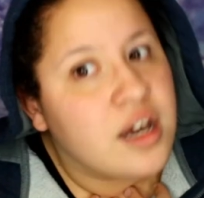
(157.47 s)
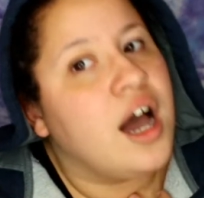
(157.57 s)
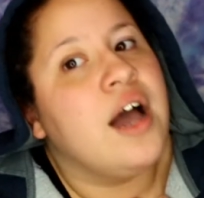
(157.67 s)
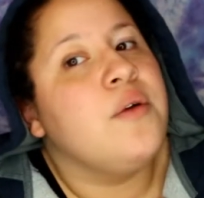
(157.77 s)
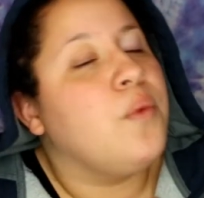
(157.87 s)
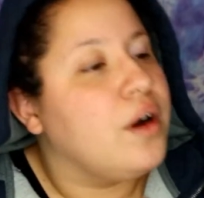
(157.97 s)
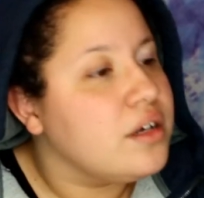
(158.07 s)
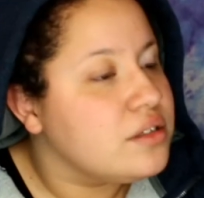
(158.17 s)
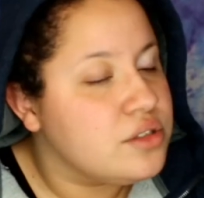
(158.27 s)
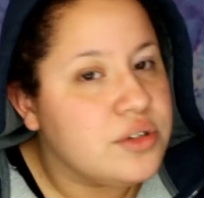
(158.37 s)
I want
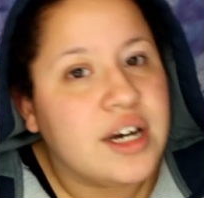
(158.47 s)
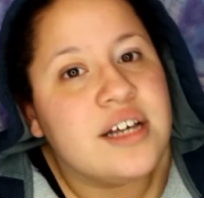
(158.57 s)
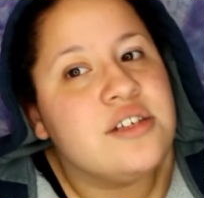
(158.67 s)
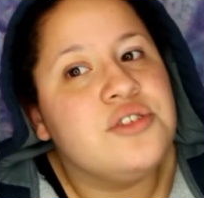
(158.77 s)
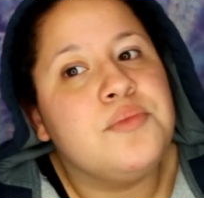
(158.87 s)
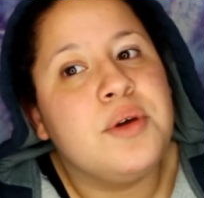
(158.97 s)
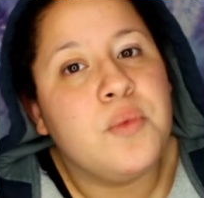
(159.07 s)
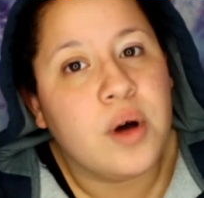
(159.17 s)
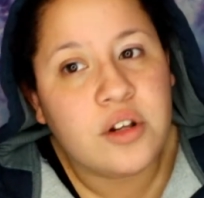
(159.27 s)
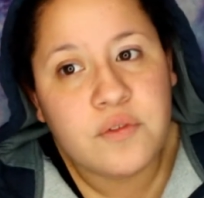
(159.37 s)
you guys to be
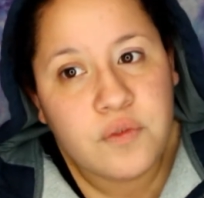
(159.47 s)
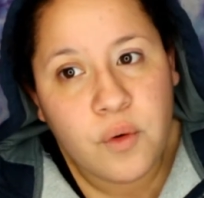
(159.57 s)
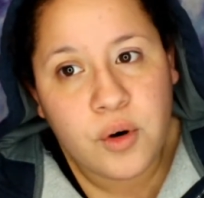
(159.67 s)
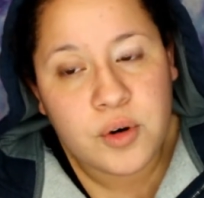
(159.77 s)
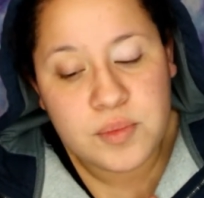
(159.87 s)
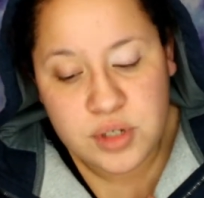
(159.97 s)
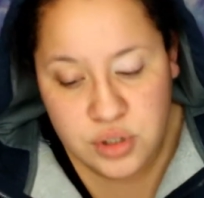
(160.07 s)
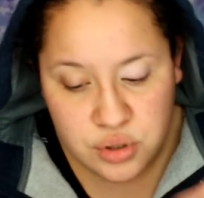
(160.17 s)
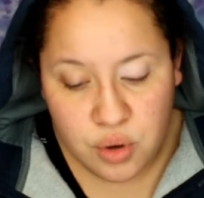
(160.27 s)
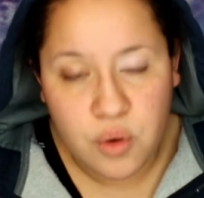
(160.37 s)
well informed,
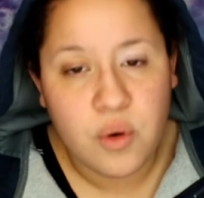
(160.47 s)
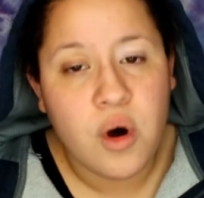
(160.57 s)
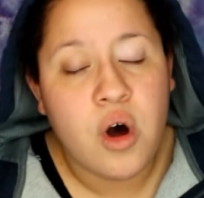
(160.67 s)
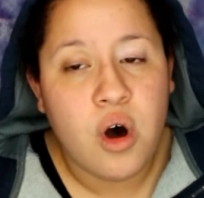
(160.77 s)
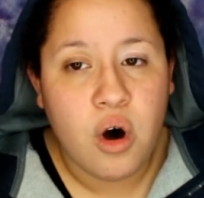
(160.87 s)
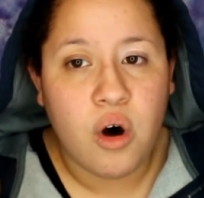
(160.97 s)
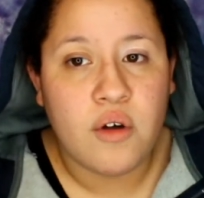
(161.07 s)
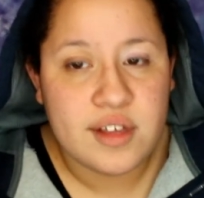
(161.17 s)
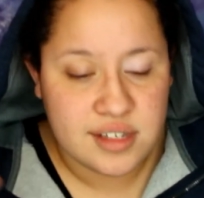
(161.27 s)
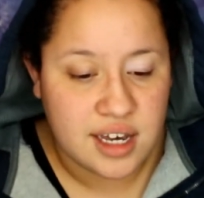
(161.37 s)
so all
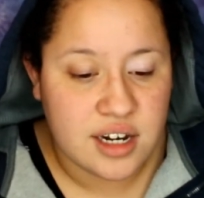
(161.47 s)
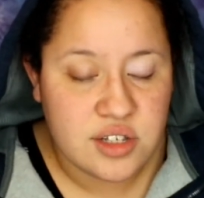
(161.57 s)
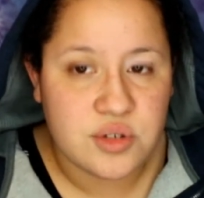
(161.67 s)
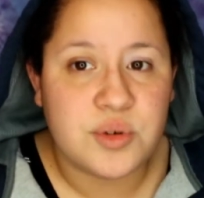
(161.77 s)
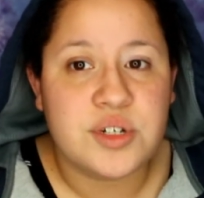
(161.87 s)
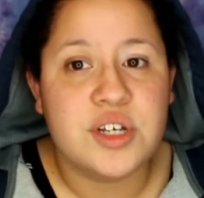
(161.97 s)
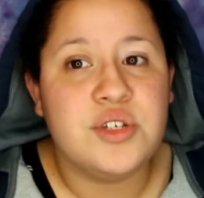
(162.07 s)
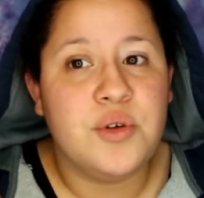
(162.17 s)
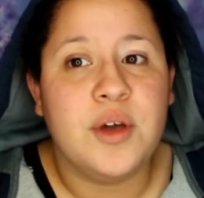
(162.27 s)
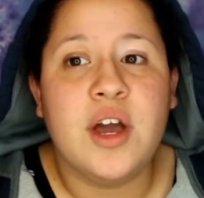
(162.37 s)
the cited
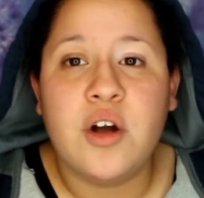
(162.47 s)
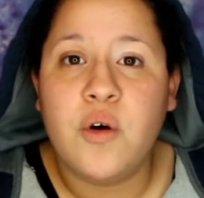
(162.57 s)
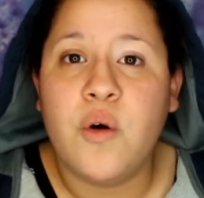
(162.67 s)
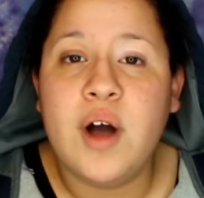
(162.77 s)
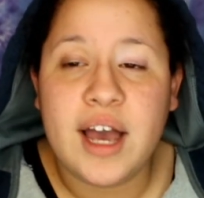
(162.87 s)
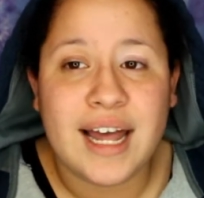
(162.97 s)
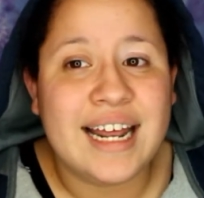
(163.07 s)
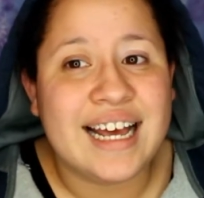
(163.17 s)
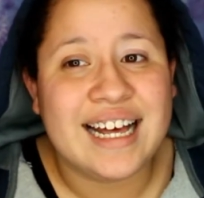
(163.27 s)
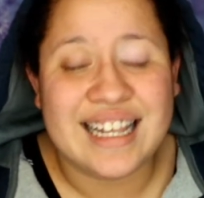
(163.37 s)
sources you can go ahead and